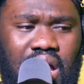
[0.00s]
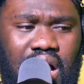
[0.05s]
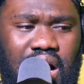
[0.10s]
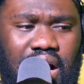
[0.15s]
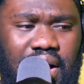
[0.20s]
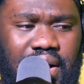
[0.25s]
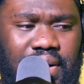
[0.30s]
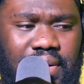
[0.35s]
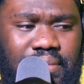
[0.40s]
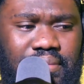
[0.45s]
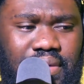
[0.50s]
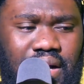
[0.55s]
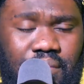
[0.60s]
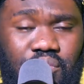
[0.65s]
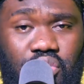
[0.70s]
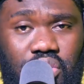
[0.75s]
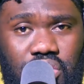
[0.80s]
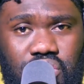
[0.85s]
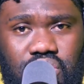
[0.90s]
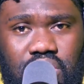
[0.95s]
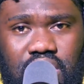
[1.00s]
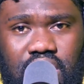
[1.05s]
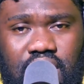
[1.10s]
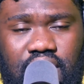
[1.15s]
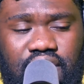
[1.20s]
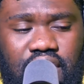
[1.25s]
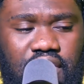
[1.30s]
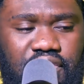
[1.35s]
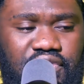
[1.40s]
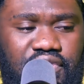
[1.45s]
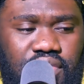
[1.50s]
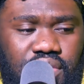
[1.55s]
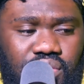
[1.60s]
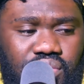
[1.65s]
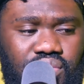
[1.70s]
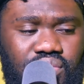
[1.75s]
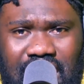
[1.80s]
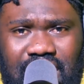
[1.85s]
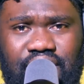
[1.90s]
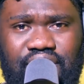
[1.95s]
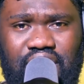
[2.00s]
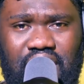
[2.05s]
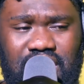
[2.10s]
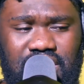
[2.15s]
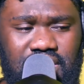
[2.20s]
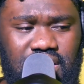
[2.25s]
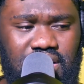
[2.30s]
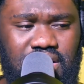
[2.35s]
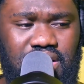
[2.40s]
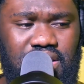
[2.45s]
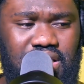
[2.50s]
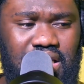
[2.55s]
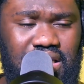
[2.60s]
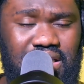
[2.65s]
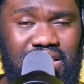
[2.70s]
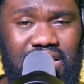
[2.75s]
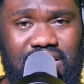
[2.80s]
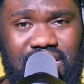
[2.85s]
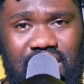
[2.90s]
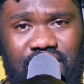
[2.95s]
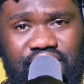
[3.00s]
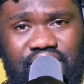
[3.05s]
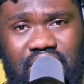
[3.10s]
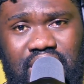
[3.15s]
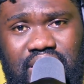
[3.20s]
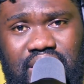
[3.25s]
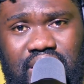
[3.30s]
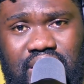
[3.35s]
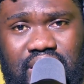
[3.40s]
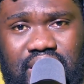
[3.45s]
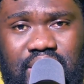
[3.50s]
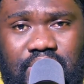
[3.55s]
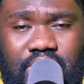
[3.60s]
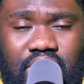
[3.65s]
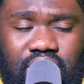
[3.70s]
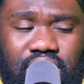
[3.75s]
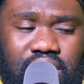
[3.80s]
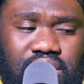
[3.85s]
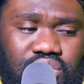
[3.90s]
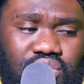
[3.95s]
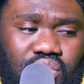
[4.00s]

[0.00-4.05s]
I'm going to give a few advantages and disadvantages about it.